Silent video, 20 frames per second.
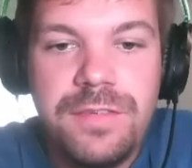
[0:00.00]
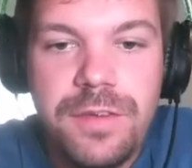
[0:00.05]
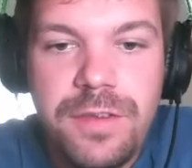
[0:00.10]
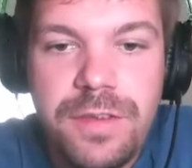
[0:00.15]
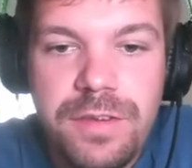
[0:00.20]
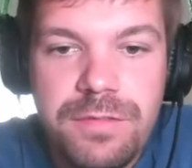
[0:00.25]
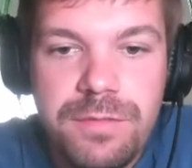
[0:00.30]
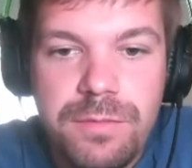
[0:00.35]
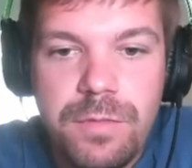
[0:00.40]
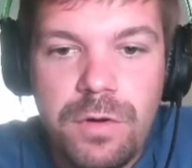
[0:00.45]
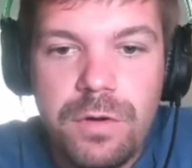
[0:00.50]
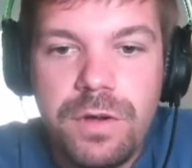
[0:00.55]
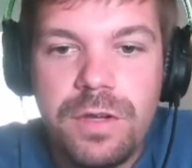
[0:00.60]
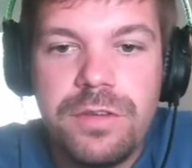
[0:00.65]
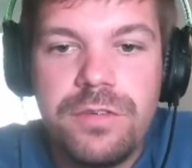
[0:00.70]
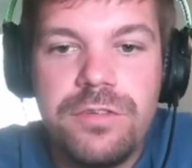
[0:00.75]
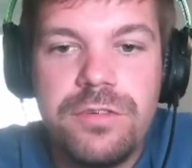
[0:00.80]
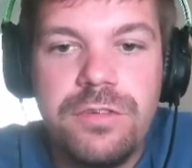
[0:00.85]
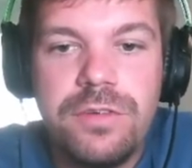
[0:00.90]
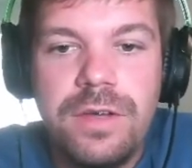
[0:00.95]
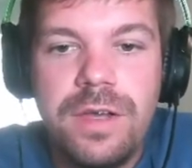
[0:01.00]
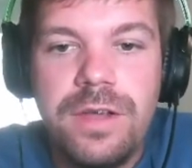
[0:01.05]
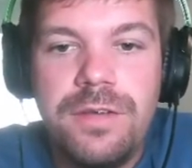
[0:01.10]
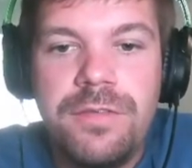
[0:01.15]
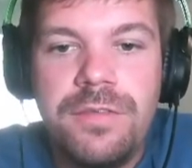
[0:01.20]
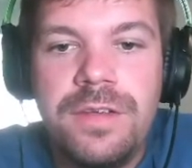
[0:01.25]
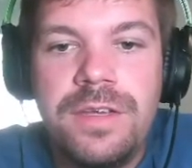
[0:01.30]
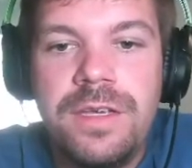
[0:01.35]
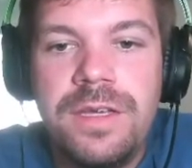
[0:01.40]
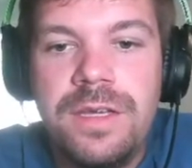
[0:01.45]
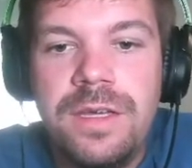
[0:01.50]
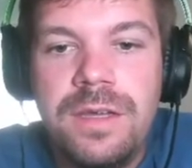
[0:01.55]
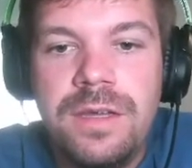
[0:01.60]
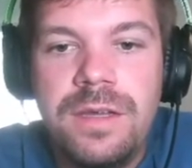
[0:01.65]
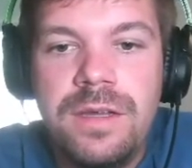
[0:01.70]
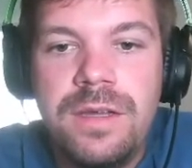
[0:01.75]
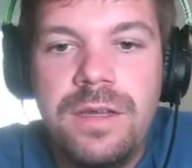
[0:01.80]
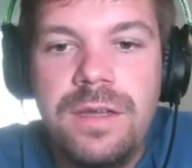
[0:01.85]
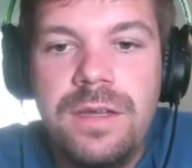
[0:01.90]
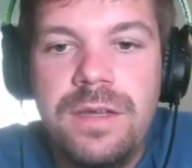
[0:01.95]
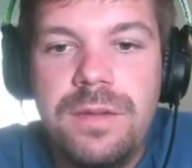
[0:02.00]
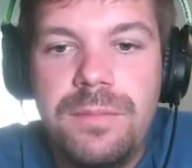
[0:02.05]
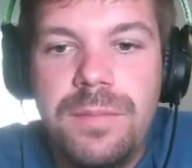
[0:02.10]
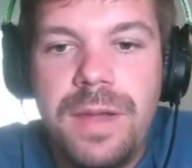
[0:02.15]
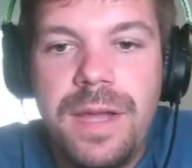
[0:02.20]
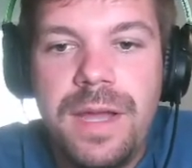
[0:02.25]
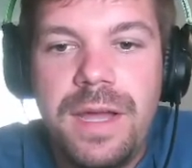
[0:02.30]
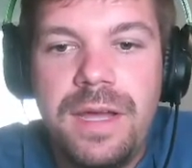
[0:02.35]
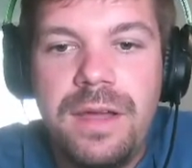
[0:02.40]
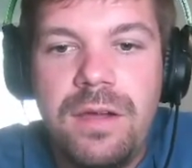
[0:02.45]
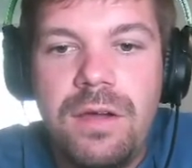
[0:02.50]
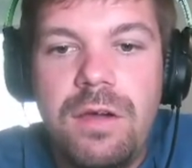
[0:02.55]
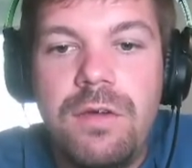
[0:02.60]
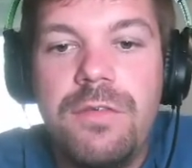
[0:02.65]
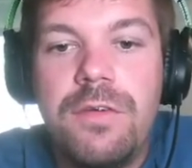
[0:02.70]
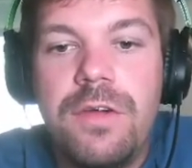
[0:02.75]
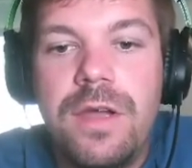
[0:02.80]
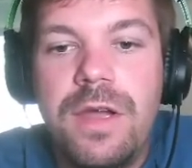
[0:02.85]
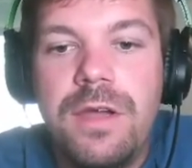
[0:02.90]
you even more control every over